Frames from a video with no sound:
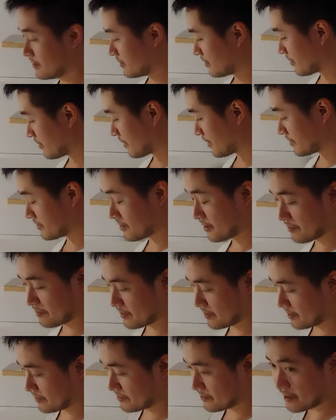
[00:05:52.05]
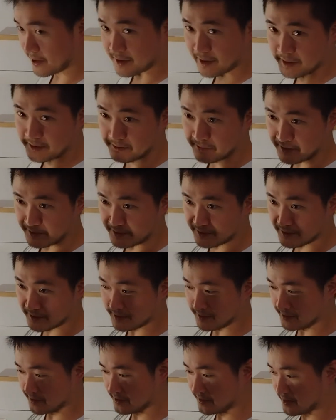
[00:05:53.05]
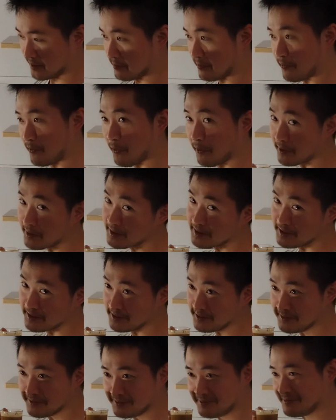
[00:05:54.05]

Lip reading: Alright, so I'm gonna try this one because I'm forced to.